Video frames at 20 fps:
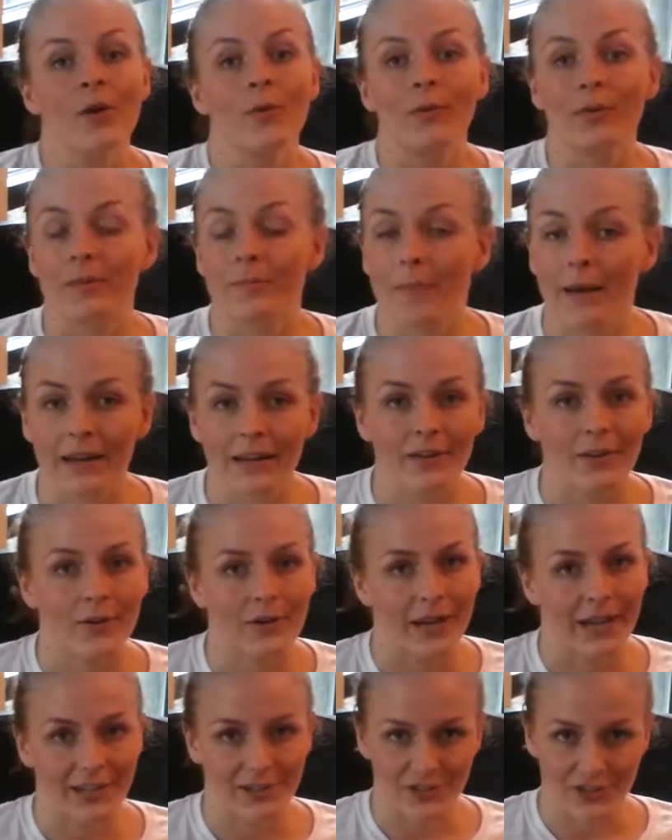with many
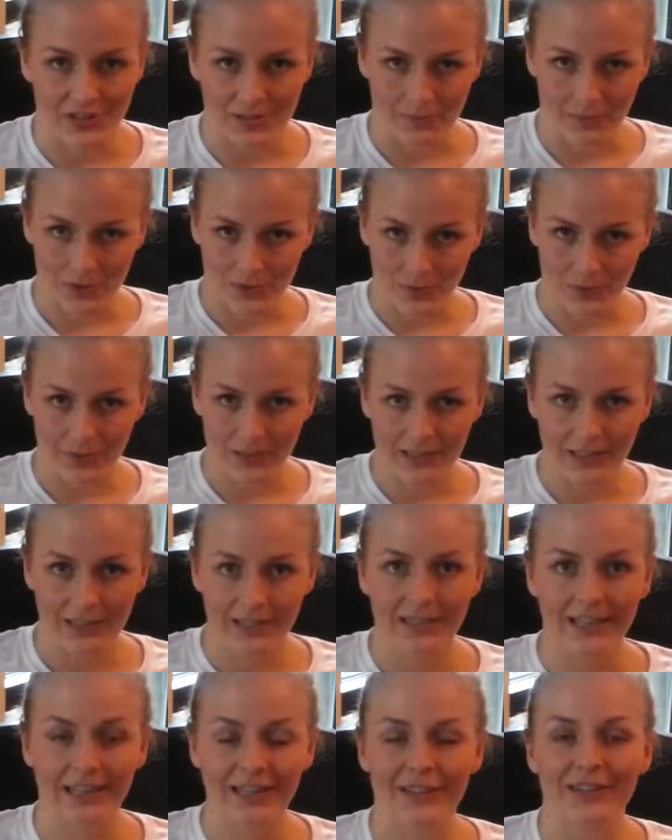locations in
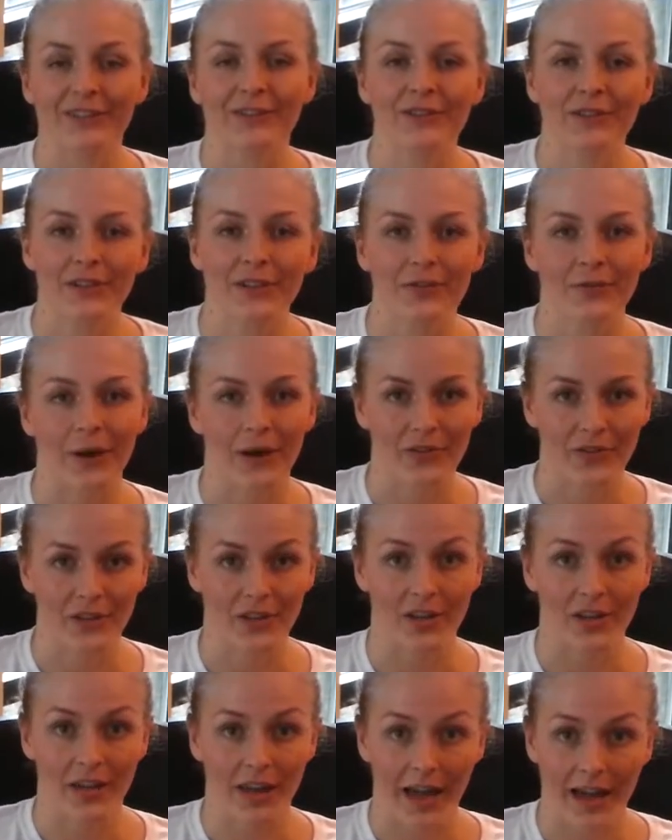between, including throughout
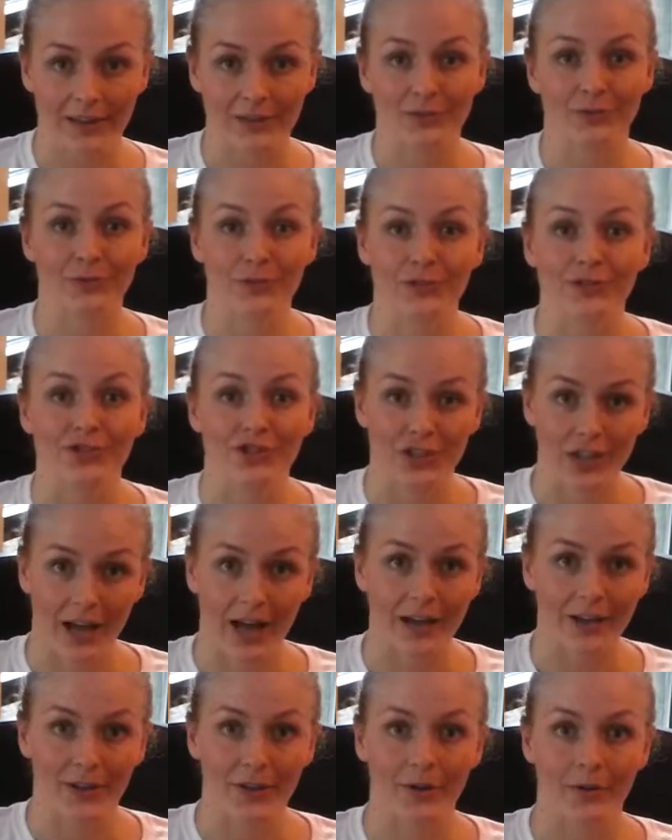the actual
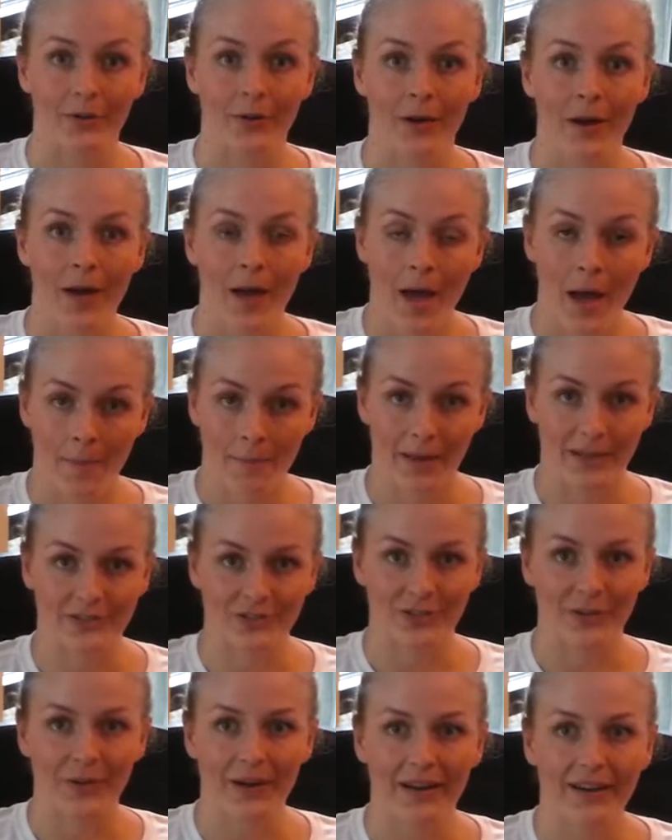Chicago
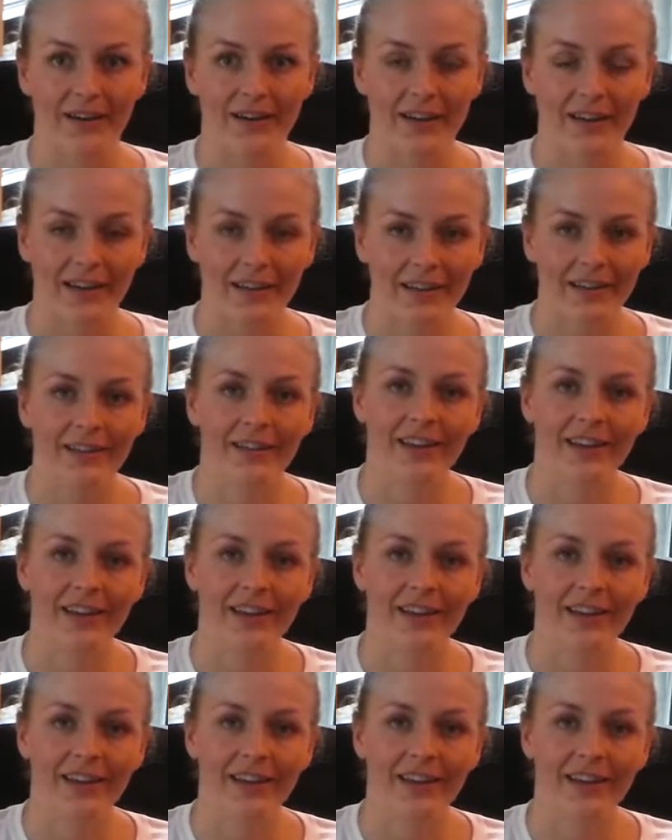metro area.